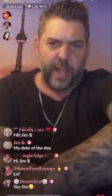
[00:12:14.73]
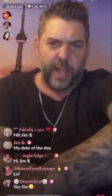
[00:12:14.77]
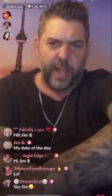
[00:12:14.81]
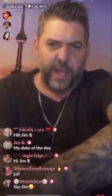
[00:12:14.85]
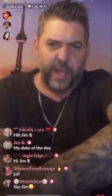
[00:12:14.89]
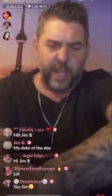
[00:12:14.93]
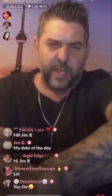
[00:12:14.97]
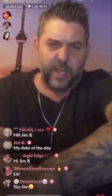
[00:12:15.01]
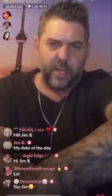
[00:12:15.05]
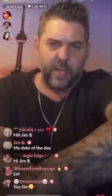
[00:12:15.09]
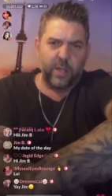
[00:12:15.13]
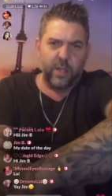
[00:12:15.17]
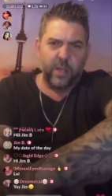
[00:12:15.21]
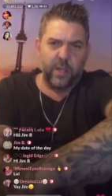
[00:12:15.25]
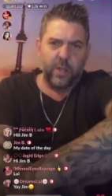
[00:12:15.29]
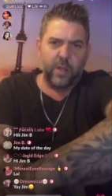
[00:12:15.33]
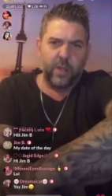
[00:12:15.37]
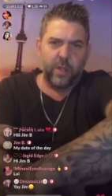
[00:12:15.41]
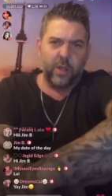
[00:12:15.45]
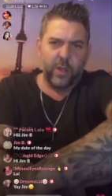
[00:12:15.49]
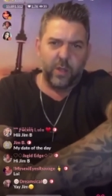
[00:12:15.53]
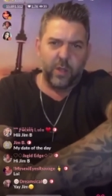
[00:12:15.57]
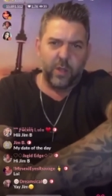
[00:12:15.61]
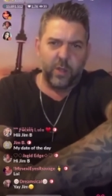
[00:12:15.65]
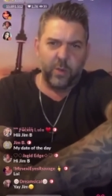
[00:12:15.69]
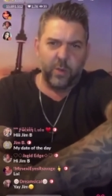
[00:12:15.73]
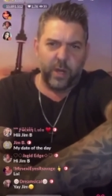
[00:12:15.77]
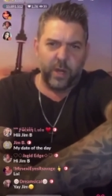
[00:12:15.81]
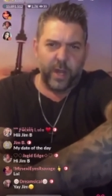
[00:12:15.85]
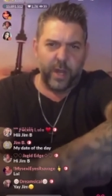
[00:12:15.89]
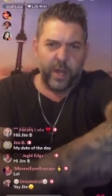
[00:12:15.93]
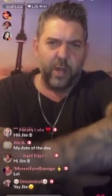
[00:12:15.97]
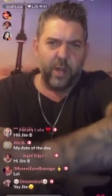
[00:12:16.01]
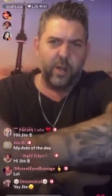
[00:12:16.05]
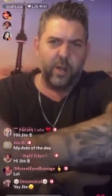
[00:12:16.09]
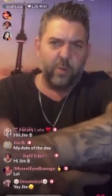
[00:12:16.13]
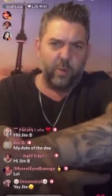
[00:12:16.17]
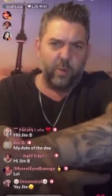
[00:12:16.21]
Okay? What
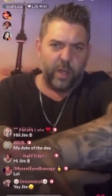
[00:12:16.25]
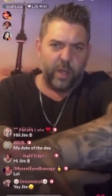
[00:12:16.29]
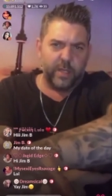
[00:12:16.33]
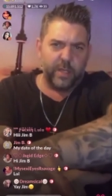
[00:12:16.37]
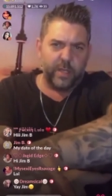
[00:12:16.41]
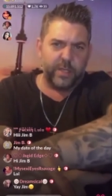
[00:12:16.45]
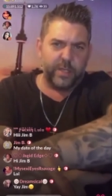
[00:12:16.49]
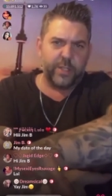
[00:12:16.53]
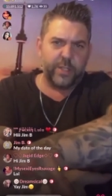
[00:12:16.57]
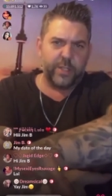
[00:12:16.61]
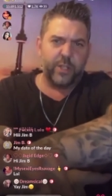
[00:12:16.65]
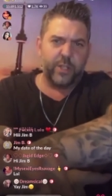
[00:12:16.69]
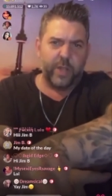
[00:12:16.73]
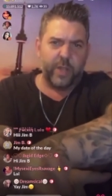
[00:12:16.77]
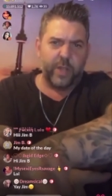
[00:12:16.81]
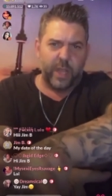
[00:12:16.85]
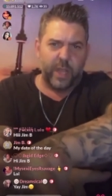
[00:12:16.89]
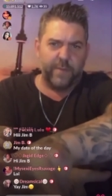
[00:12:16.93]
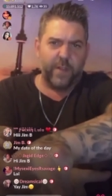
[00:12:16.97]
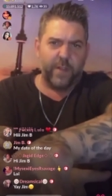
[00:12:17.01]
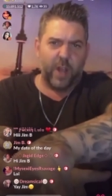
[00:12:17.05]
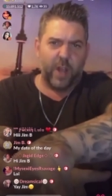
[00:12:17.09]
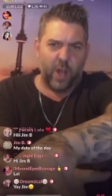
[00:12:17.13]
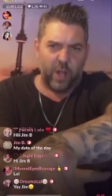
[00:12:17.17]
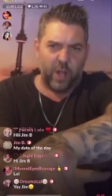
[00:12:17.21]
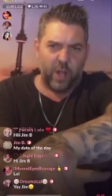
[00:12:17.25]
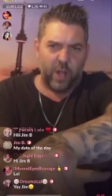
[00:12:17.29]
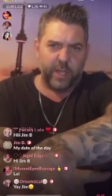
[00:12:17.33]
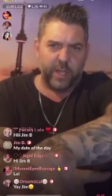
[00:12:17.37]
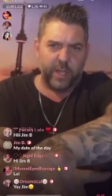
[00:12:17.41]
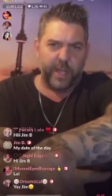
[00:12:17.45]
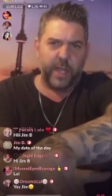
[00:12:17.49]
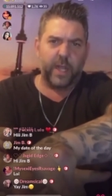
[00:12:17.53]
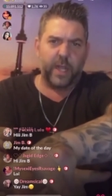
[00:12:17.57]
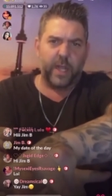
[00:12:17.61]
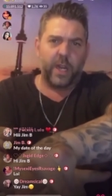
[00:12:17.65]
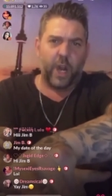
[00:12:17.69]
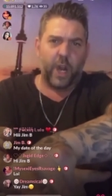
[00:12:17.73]
I heard was is you gave
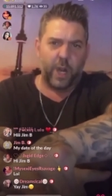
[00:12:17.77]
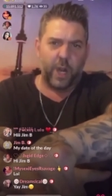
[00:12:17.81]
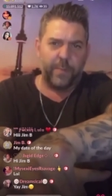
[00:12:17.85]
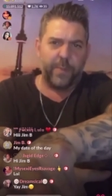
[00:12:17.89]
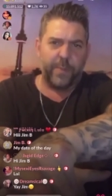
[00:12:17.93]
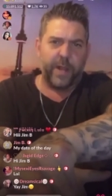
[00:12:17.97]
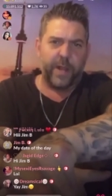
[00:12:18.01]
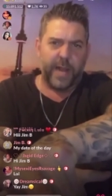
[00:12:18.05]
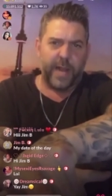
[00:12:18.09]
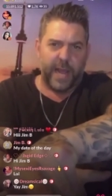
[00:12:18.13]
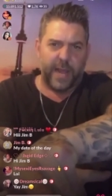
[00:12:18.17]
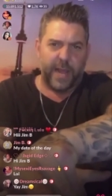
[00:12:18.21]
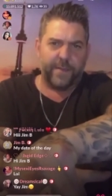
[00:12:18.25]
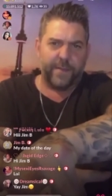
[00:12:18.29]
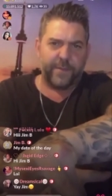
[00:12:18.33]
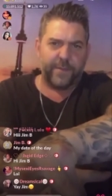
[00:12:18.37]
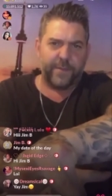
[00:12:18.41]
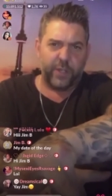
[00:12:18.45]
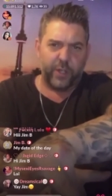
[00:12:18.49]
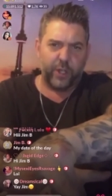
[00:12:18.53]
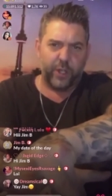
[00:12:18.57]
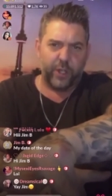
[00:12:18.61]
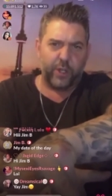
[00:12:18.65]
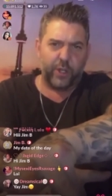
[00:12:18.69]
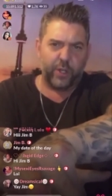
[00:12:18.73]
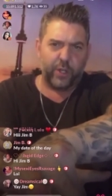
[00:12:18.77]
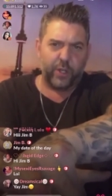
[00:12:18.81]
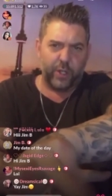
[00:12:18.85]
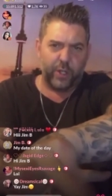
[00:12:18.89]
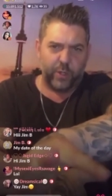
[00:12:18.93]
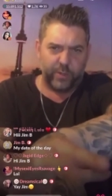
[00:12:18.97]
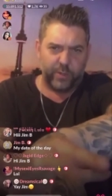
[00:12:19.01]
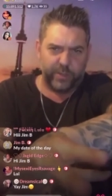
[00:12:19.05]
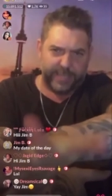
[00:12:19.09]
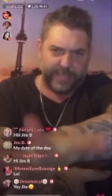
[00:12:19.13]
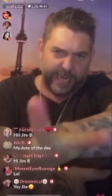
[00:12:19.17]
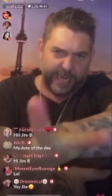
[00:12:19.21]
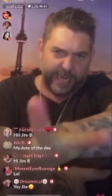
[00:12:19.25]
Holly a carpet after your
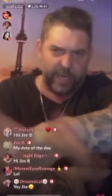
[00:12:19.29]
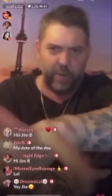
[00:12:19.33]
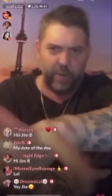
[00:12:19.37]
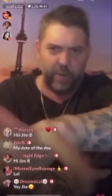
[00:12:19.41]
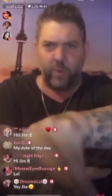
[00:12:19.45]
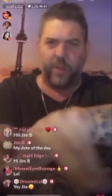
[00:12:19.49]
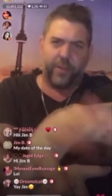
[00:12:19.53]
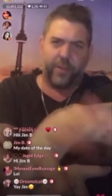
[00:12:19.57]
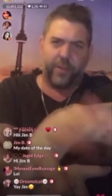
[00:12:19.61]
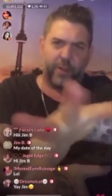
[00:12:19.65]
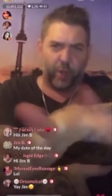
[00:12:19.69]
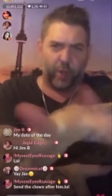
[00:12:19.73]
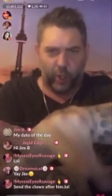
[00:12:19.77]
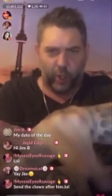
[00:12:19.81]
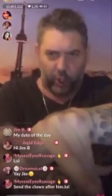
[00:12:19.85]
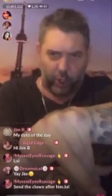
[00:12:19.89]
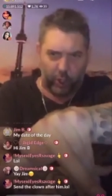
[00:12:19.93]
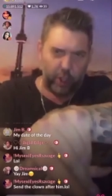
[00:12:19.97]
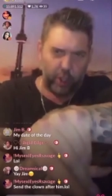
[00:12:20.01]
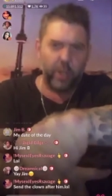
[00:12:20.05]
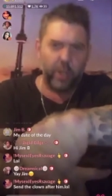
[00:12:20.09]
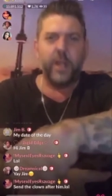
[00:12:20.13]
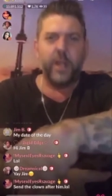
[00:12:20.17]
little date with her.